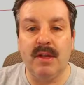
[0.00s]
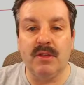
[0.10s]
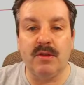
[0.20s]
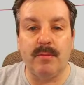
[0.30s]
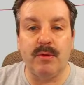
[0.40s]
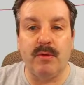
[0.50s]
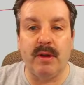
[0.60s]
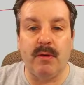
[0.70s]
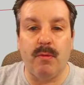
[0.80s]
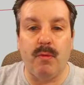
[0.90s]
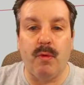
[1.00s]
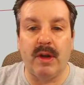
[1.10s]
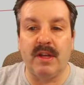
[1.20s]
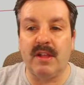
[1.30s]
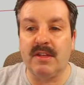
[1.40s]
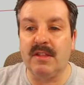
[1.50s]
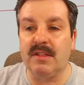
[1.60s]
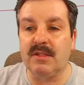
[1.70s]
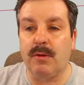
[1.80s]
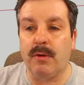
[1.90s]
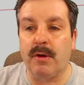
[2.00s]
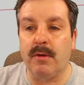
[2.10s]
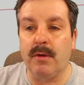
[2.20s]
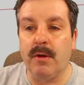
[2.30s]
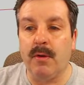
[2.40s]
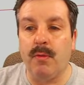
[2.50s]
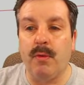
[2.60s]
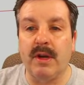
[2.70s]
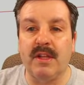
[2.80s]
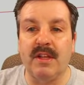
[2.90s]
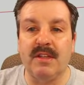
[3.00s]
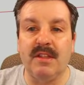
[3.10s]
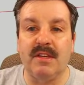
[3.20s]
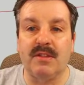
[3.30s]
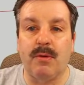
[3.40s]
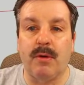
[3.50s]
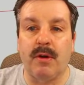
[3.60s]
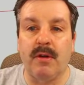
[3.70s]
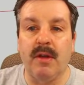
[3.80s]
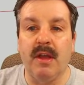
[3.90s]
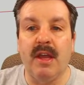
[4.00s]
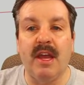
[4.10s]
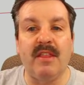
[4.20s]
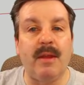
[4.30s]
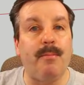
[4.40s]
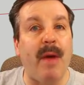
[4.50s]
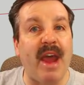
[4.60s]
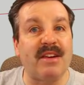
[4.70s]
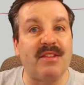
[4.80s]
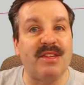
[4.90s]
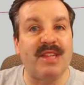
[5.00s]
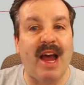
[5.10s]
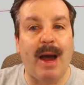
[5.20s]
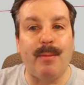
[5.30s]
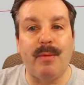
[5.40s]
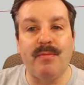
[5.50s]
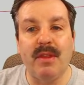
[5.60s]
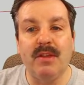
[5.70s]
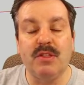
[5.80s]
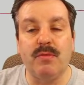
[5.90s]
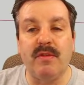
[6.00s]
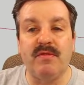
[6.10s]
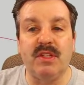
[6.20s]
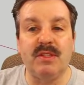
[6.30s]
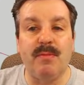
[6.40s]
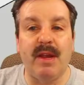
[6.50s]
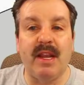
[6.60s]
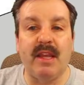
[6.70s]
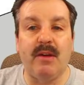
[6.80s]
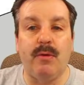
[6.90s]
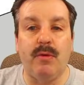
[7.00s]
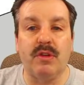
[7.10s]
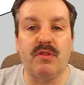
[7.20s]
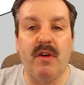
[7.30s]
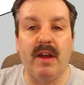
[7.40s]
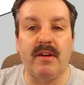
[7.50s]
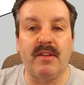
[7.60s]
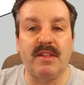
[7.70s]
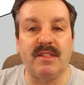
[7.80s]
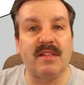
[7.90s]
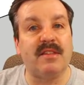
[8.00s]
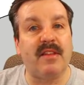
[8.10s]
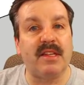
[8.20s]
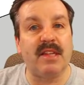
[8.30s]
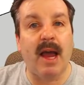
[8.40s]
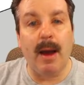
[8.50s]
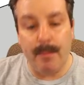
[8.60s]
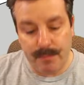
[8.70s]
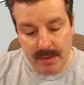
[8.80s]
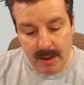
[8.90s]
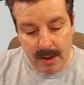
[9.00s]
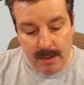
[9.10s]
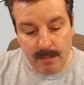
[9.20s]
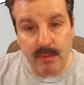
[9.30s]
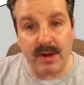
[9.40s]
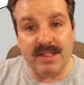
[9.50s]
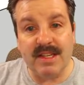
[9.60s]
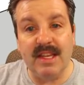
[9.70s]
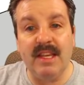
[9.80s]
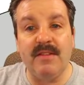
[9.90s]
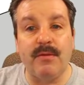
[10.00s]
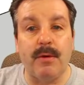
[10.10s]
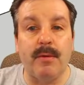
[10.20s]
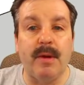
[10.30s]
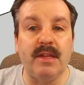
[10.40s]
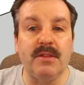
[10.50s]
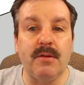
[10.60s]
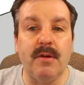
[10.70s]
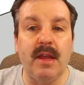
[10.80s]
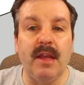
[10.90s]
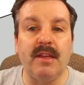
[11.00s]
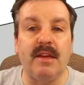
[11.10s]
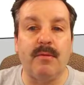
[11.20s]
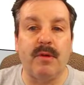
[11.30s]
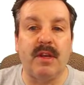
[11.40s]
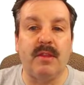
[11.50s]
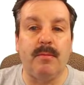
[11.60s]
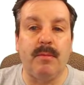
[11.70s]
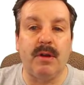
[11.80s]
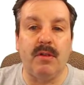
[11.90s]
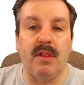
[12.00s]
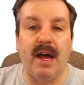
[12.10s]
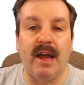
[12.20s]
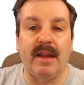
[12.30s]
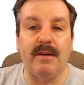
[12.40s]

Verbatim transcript: So I'm doing one click to this corner, one click to this corner, and then back to the top. So we've just made a cool triangle that sits on the top. Press E for eraser and get rid of the middle line.